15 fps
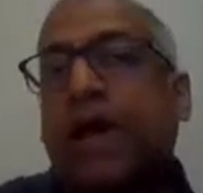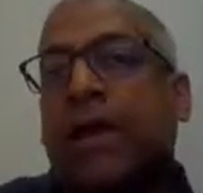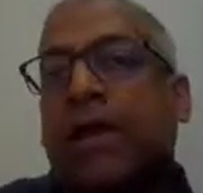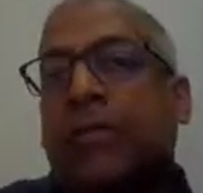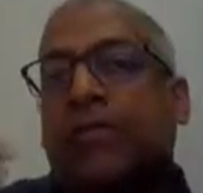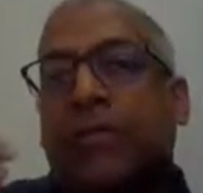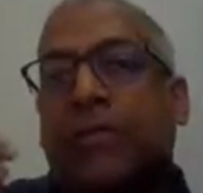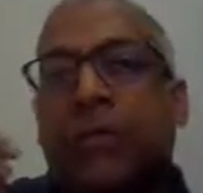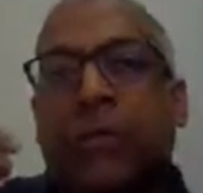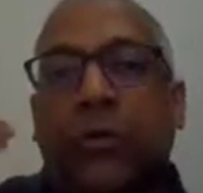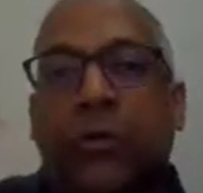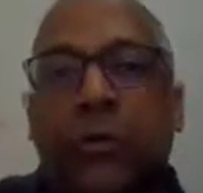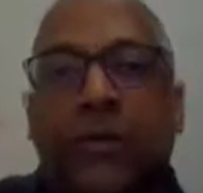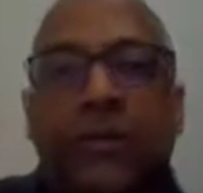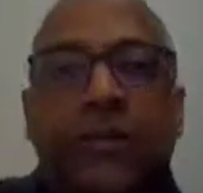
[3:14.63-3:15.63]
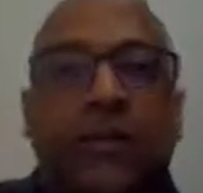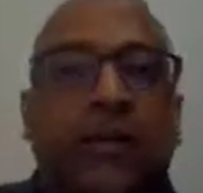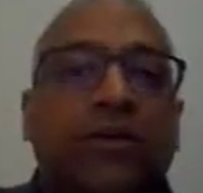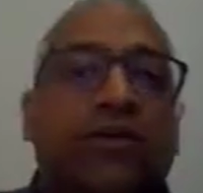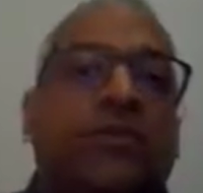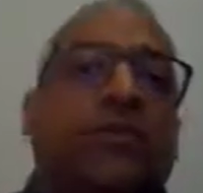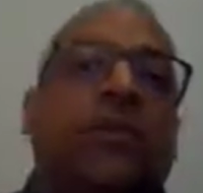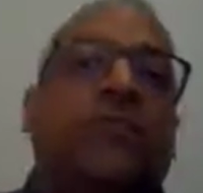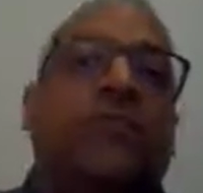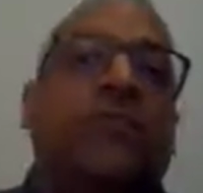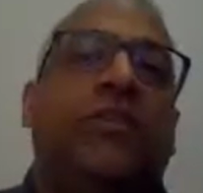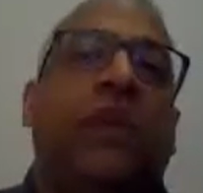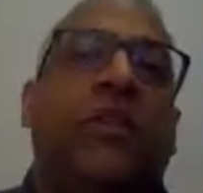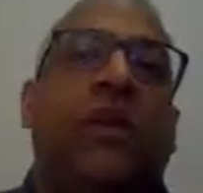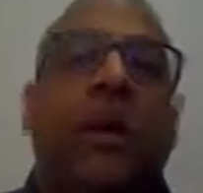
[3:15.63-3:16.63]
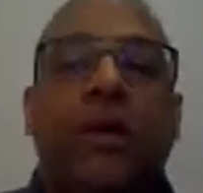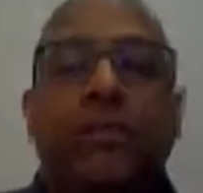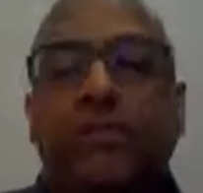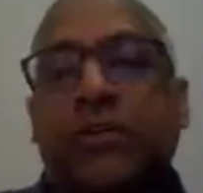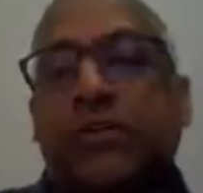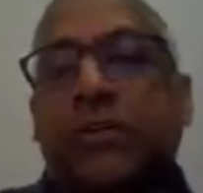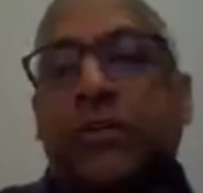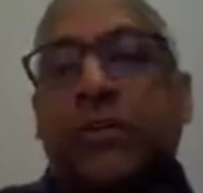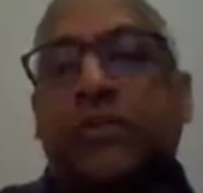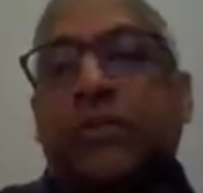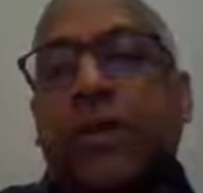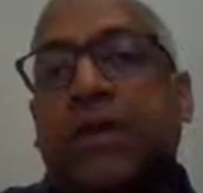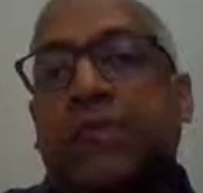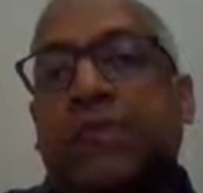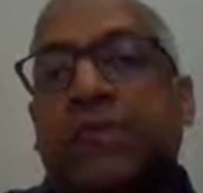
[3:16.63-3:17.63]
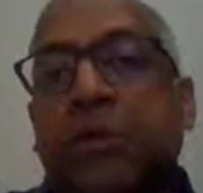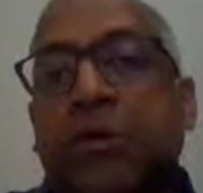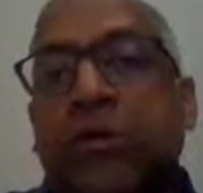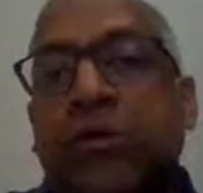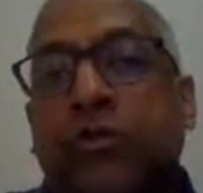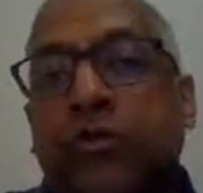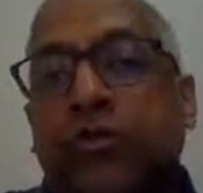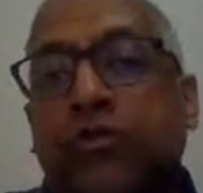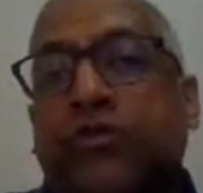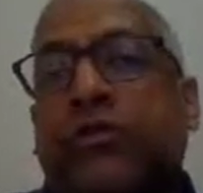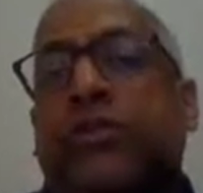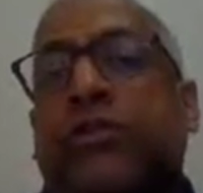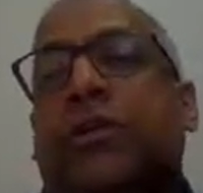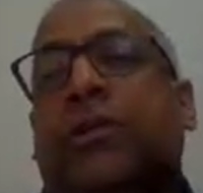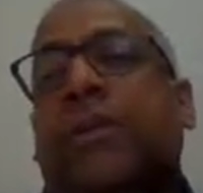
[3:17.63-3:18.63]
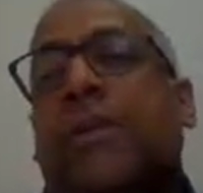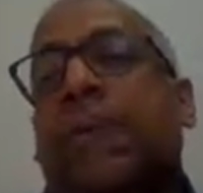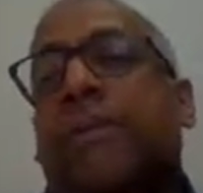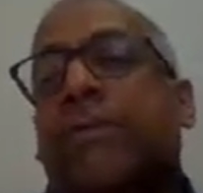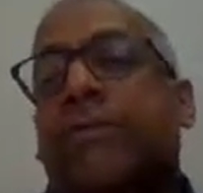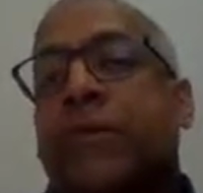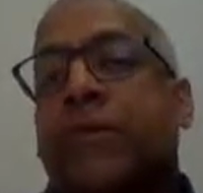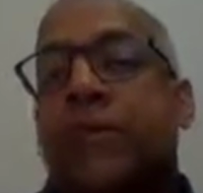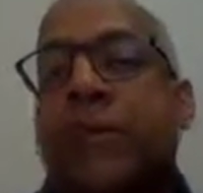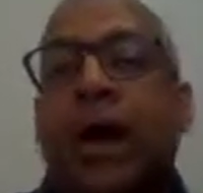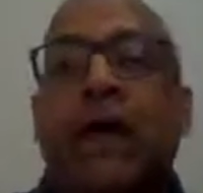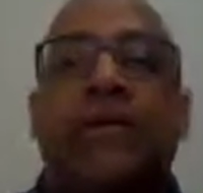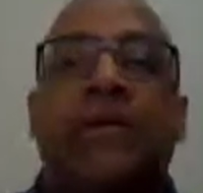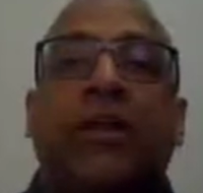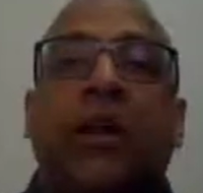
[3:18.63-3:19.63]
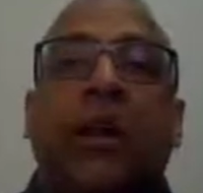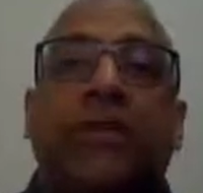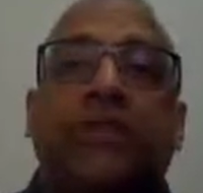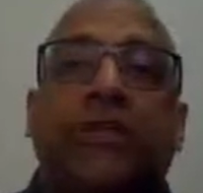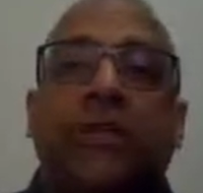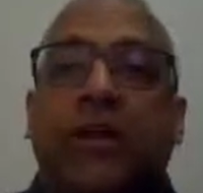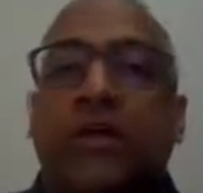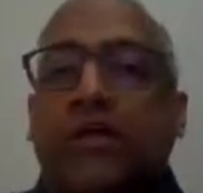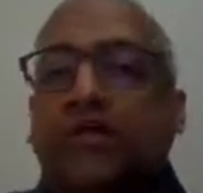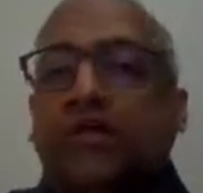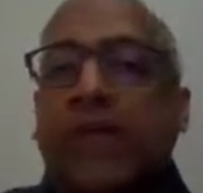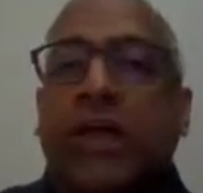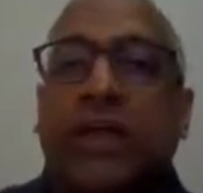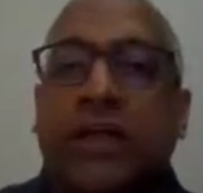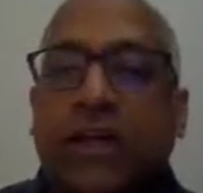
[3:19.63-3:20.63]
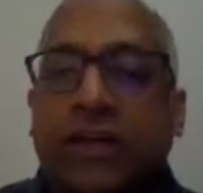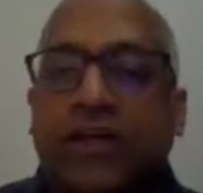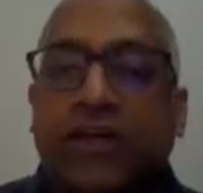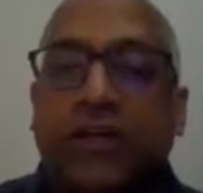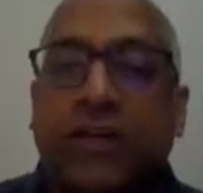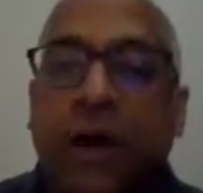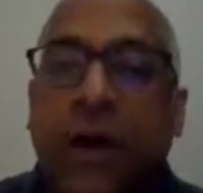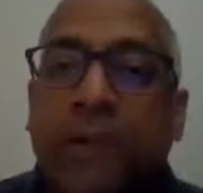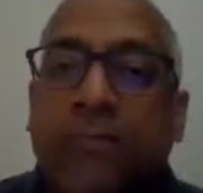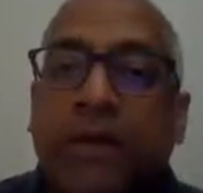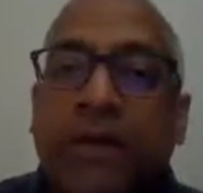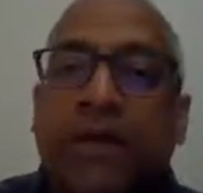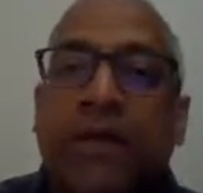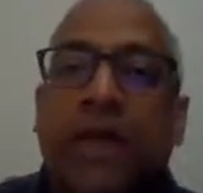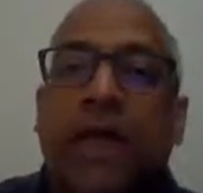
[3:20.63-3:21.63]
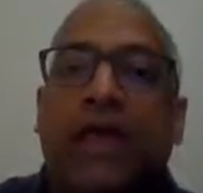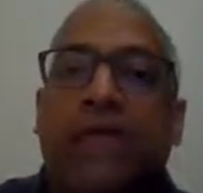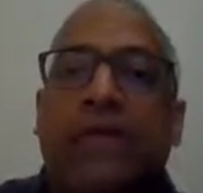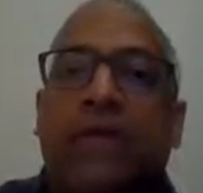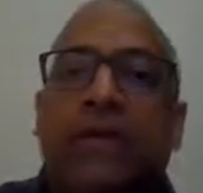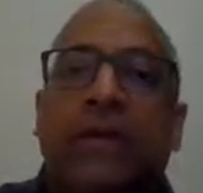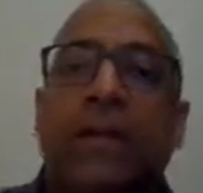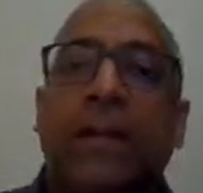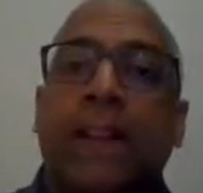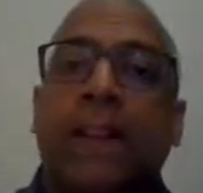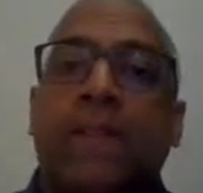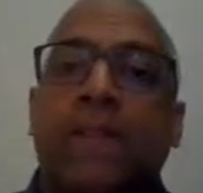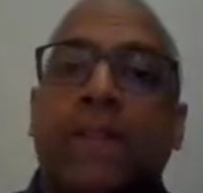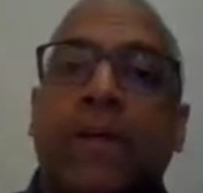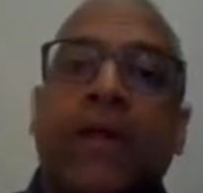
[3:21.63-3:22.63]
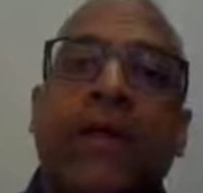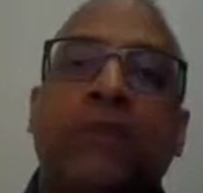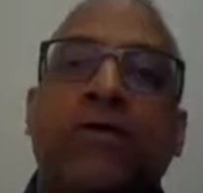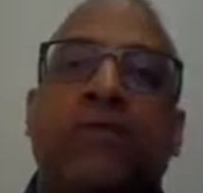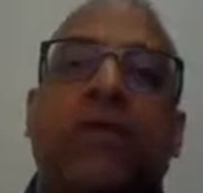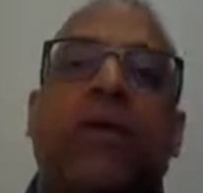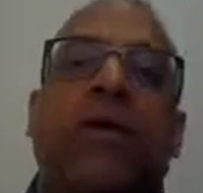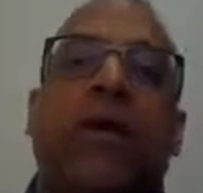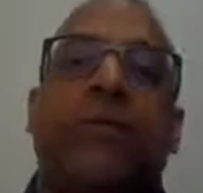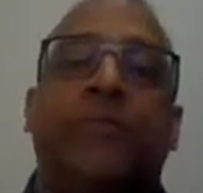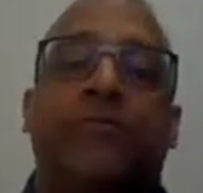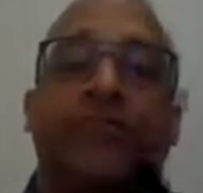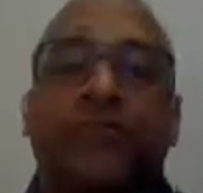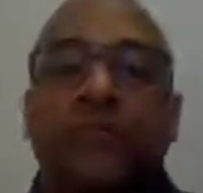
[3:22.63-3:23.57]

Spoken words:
It's about orienting yourself to that object and then being moved by that object, understanding it synoptically, and then being with that object.